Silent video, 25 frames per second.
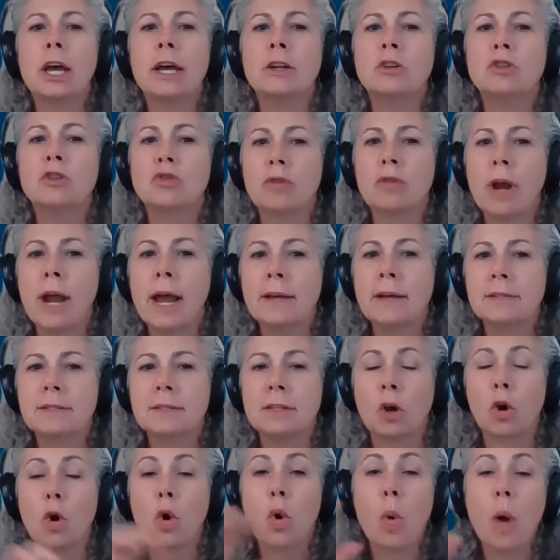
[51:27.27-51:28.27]

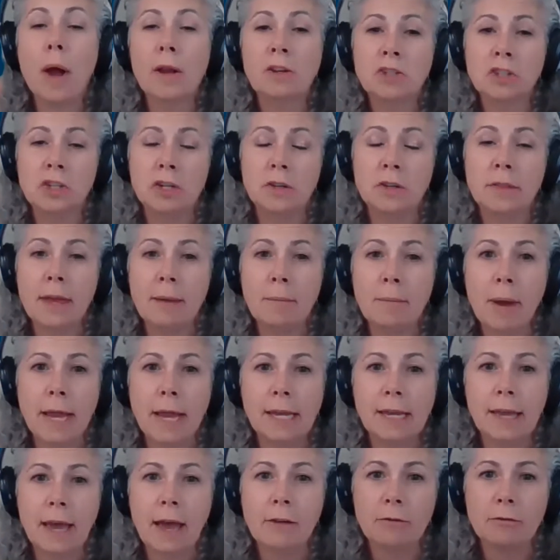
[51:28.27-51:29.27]
address a question they
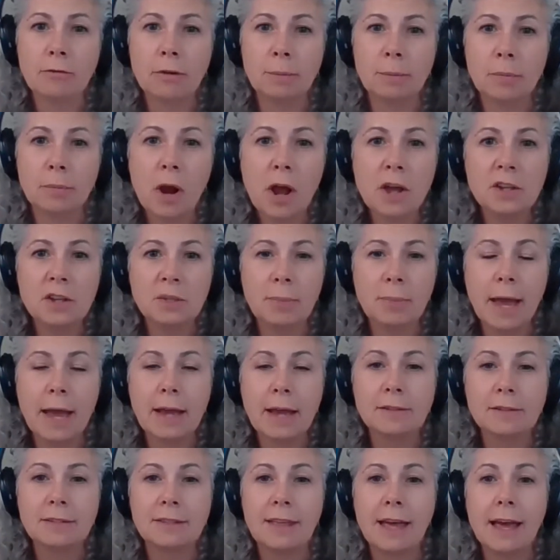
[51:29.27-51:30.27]
might get from
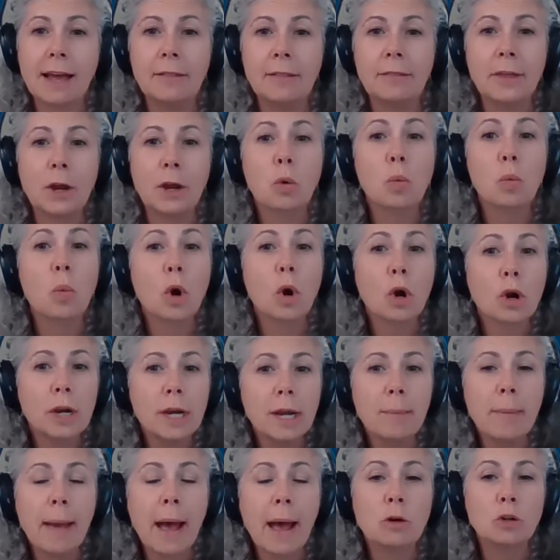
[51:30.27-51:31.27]
prospects that they're
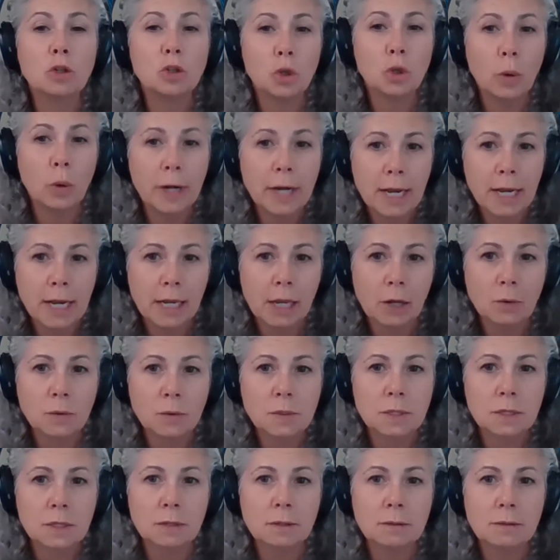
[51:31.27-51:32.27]
worried about joining
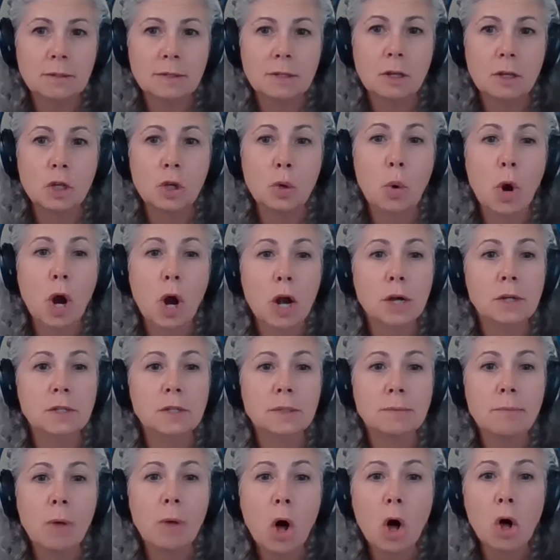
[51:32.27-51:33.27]
you since you are a
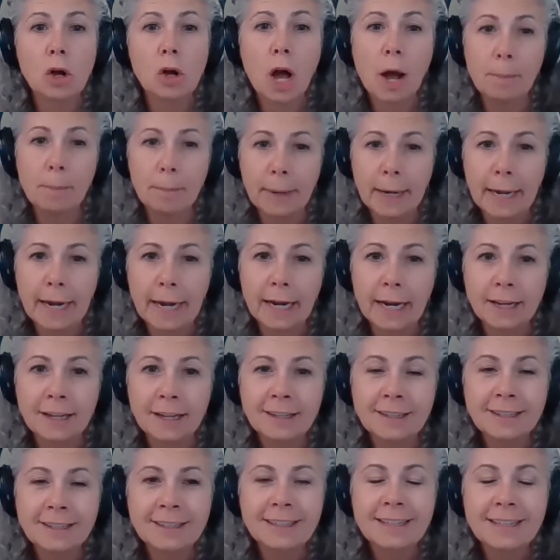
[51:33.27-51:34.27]
small company?
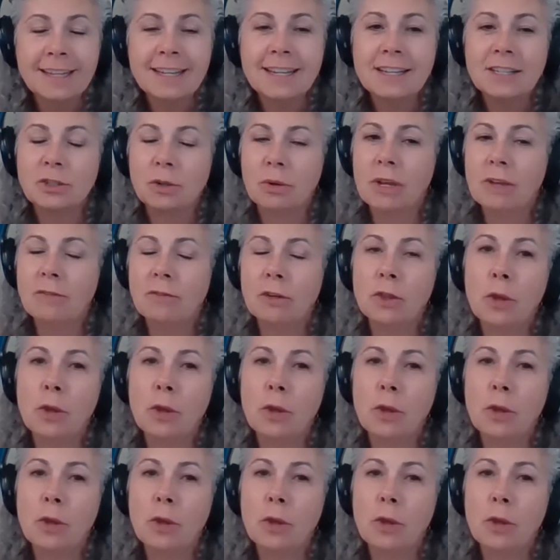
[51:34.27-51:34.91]
So even